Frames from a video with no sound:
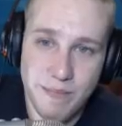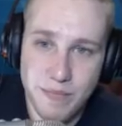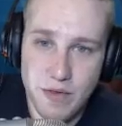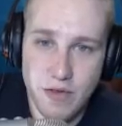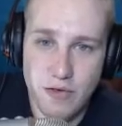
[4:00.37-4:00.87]

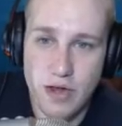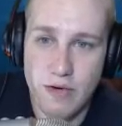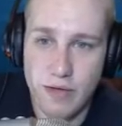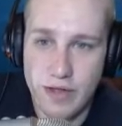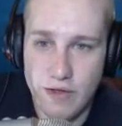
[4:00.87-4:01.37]
So
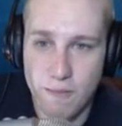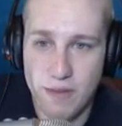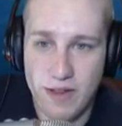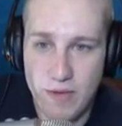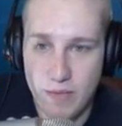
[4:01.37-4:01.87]
generally, your
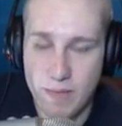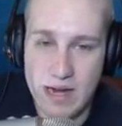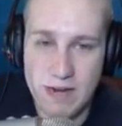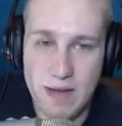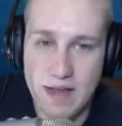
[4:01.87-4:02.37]
play with
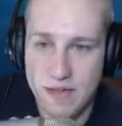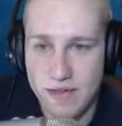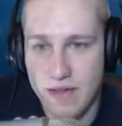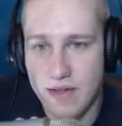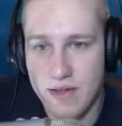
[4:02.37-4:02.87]
Mighty Mask
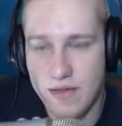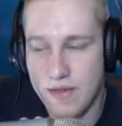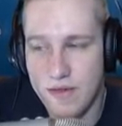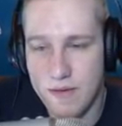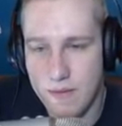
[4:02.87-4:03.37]

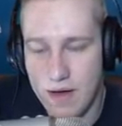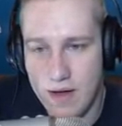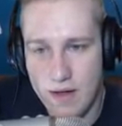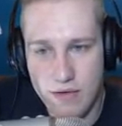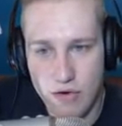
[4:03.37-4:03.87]
is
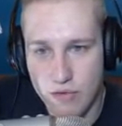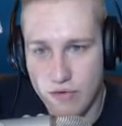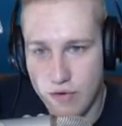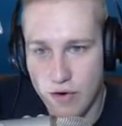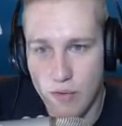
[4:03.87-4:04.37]
turn 2,
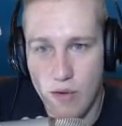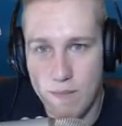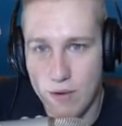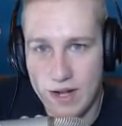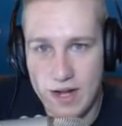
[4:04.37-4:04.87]
you're going to want to
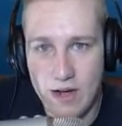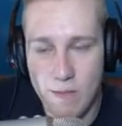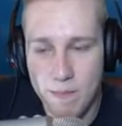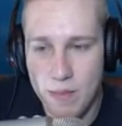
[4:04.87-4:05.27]
bring it out,